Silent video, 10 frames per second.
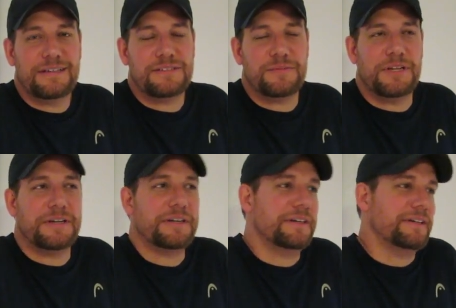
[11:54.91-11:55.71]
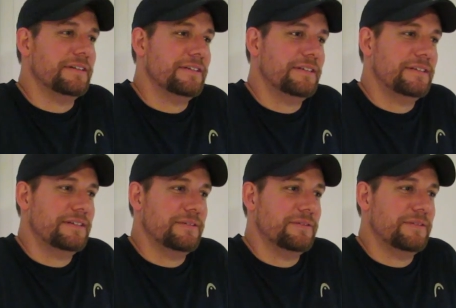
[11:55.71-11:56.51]
Casablanca,
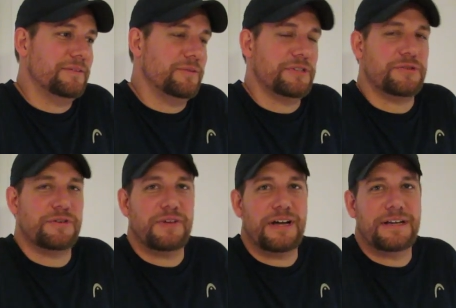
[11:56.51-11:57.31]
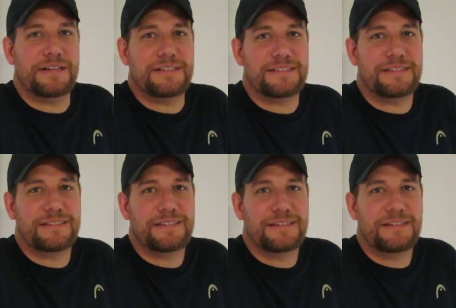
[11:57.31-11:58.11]
The Wizard of Oz.